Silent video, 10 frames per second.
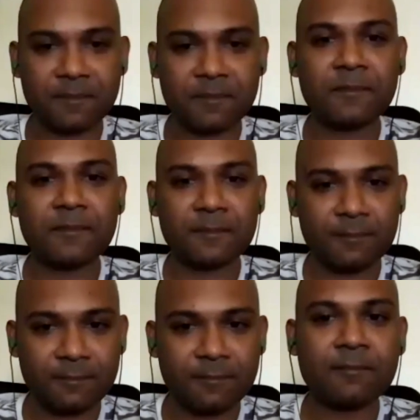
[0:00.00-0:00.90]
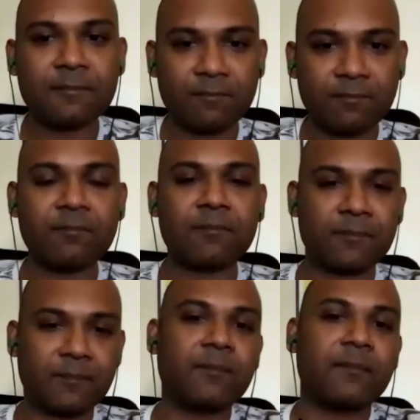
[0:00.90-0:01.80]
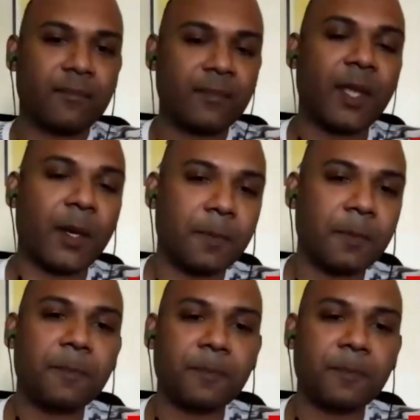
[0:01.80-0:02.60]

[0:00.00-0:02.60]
challenge in tier 3, tier 4, because here you